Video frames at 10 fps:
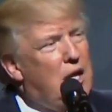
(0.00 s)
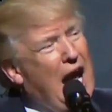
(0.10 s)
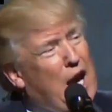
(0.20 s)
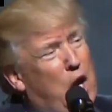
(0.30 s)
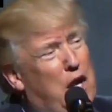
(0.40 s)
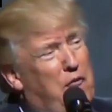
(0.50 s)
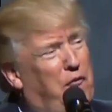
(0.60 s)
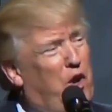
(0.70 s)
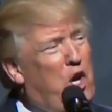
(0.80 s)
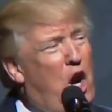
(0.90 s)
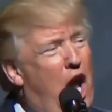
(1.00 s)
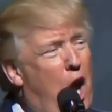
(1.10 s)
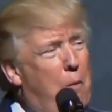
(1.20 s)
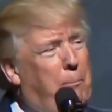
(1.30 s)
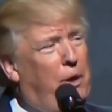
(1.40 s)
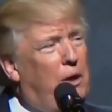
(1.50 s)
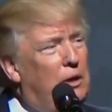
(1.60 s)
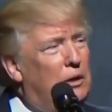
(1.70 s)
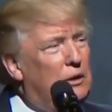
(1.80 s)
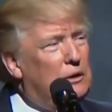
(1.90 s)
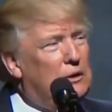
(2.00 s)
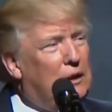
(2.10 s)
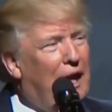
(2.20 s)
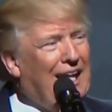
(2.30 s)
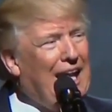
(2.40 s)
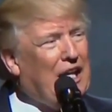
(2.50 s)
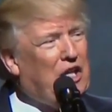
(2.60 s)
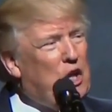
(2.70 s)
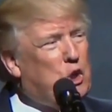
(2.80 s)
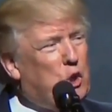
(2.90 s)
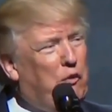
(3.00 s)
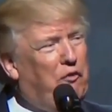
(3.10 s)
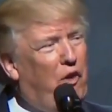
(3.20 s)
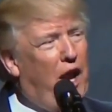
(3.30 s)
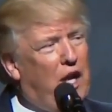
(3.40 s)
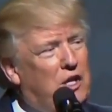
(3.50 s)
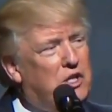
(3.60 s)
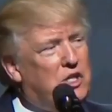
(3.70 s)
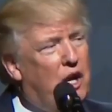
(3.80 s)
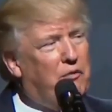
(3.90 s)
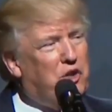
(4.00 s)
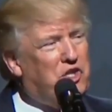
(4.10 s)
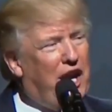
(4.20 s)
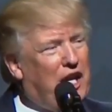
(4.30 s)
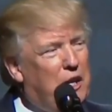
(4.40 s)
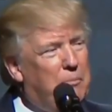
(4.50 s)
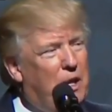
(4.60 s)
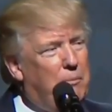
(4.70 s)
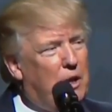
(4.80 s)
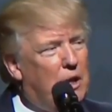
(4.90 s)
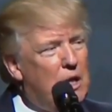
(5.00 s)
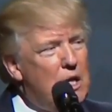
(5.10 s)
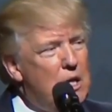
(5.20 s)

not only for your help electing true friends of the Second Amendment,